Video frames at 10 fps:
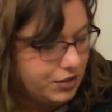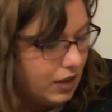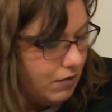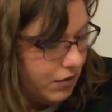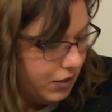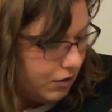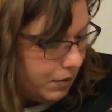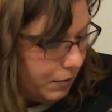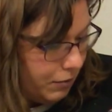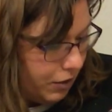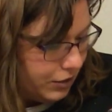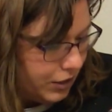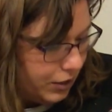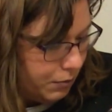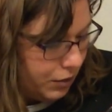Same for the Cream of
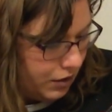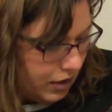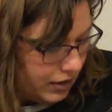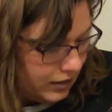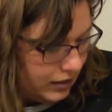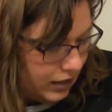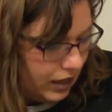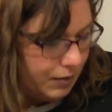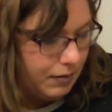Tartar book, honestly.